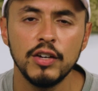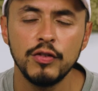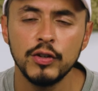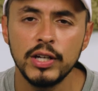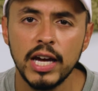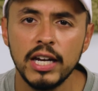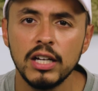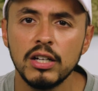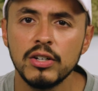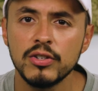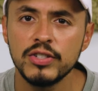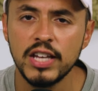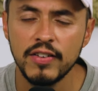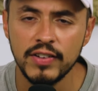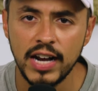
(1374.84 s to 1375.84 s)
If you're getting under
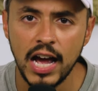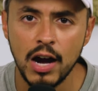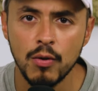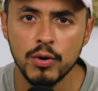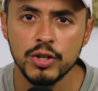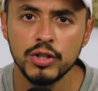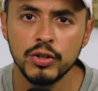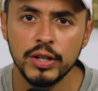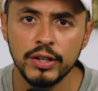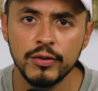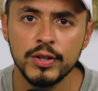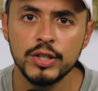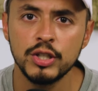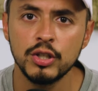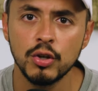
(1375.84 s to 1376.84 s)
7 hours, you're
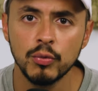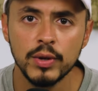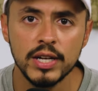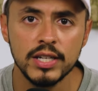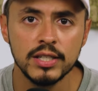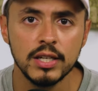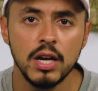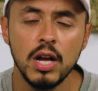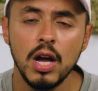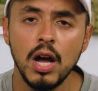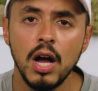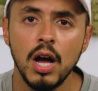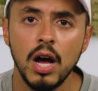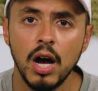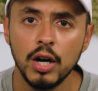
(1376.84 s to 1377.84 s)
increasing your risk.
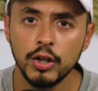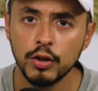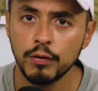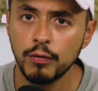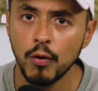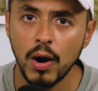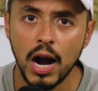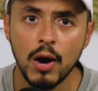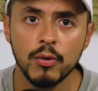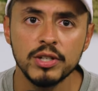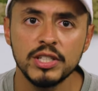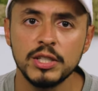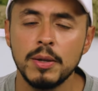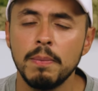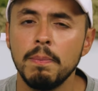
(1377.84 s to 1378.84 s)
Under 4
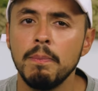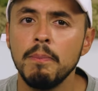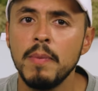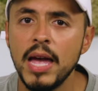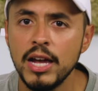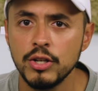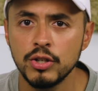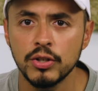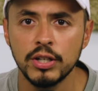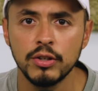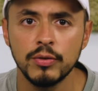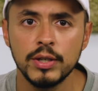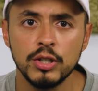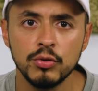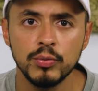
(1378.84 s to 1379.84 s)
hours is a major
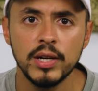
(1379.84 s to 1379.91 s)
increased